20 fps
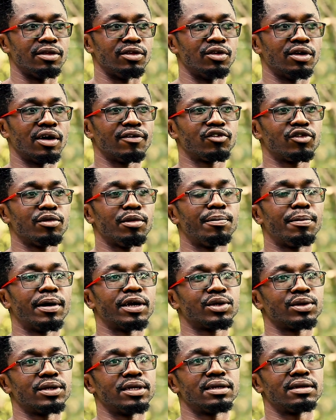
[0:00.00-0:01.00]
You have to be
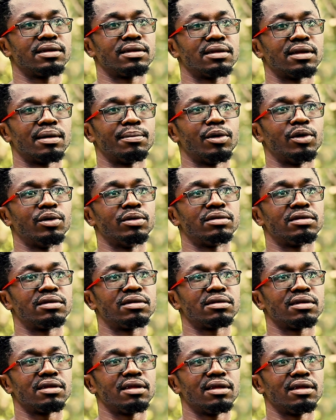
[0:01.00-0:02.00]
passionate about
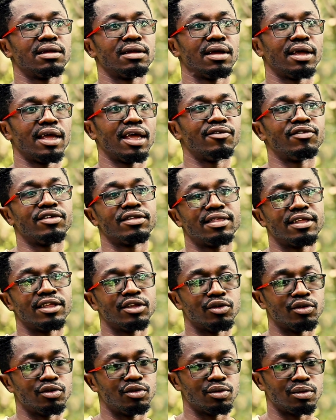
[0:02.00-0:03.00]
everything
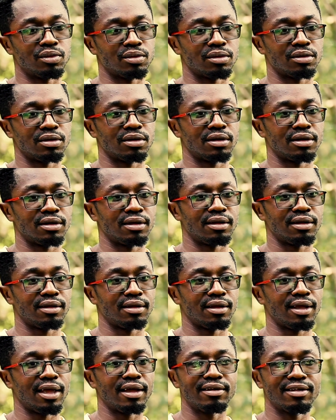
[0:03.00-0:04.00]
you do.
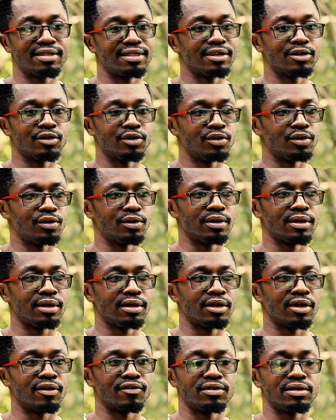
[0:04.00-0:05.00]
Anything you do,
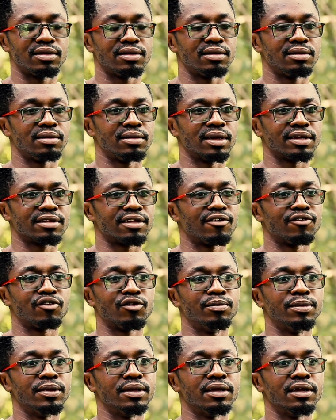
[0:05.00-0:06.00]
you just have
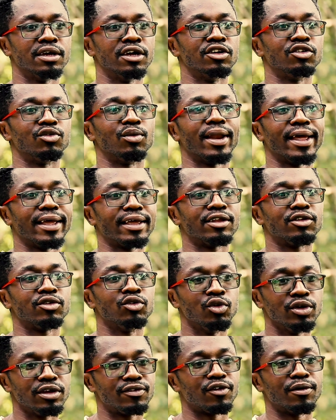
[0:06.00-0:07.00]
to do
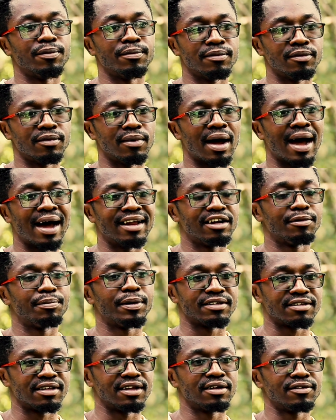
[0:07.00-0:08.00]
it from
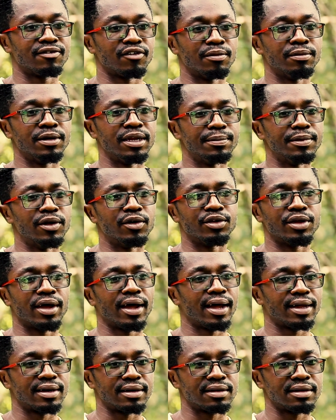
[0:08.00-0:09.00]
100% from deep down your
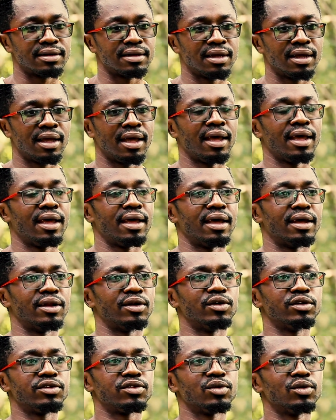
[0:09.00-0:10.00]
heart.
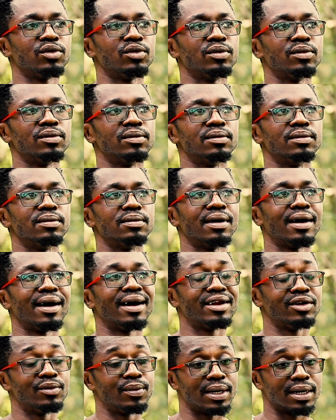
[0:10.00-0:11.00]
And also
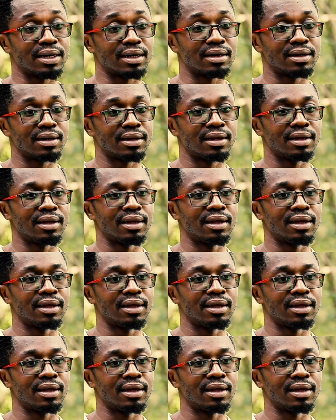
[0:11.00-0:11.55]
hard work.